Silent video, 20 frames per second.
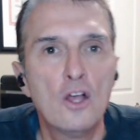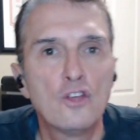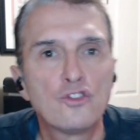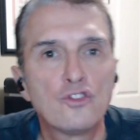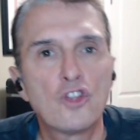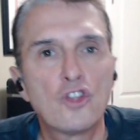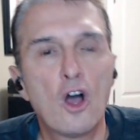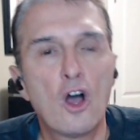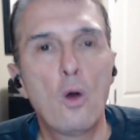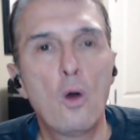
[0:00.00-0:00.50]

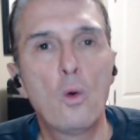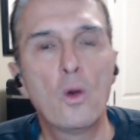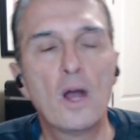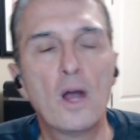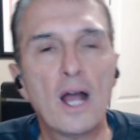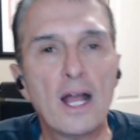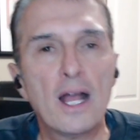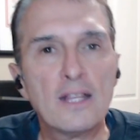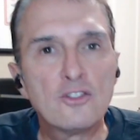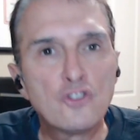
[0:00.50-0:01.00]

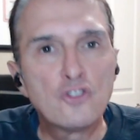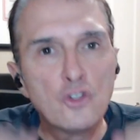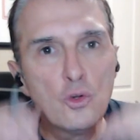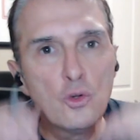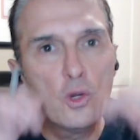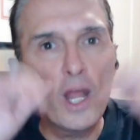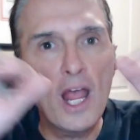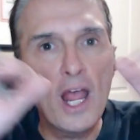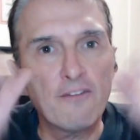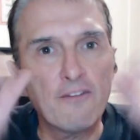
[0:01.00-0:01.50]
So
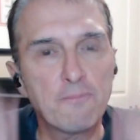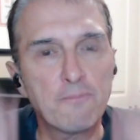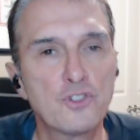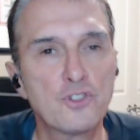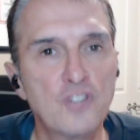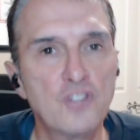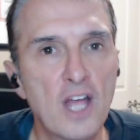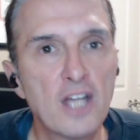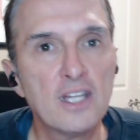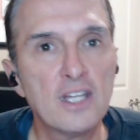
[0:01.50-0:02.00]

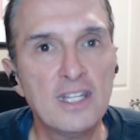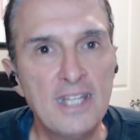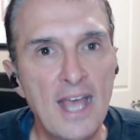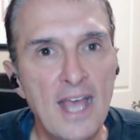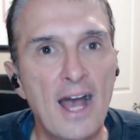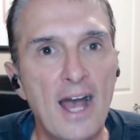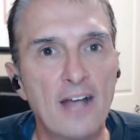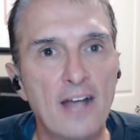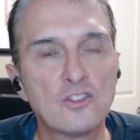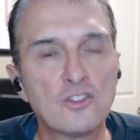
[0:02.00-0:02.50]
2.5%,
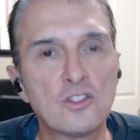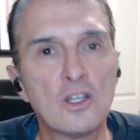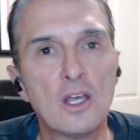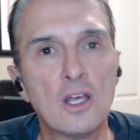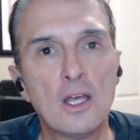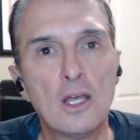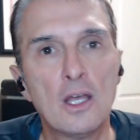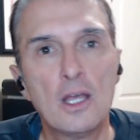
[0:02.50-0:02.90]
yes.